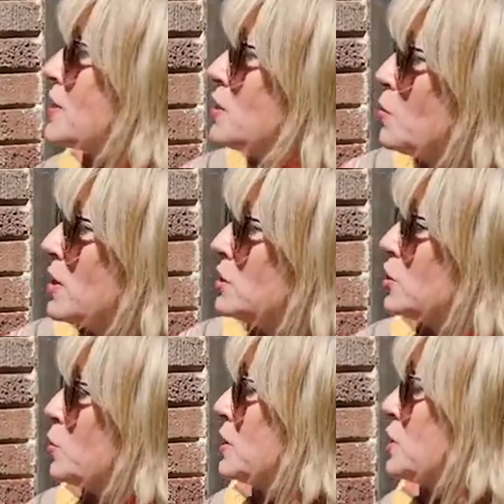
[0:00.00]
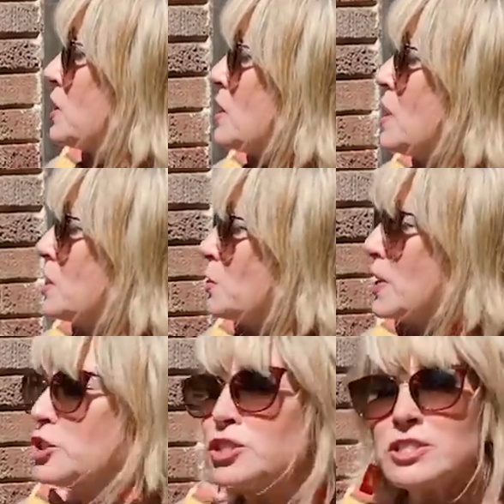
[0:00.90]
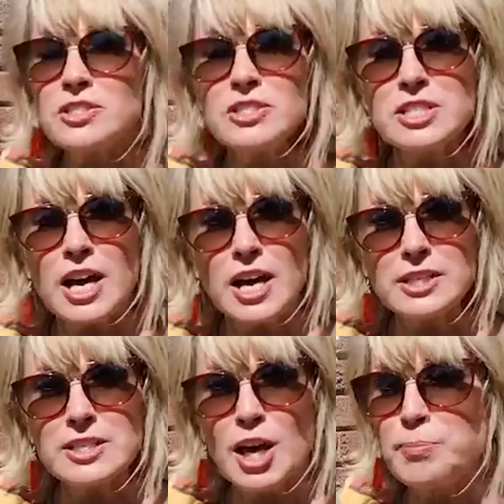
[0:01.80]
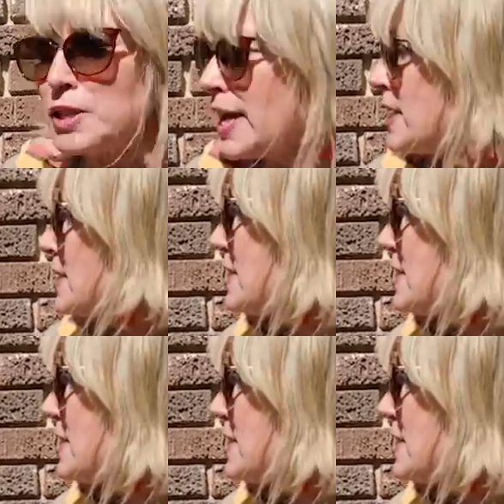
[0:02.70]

I didn't want to squish it. So I just tucked a plant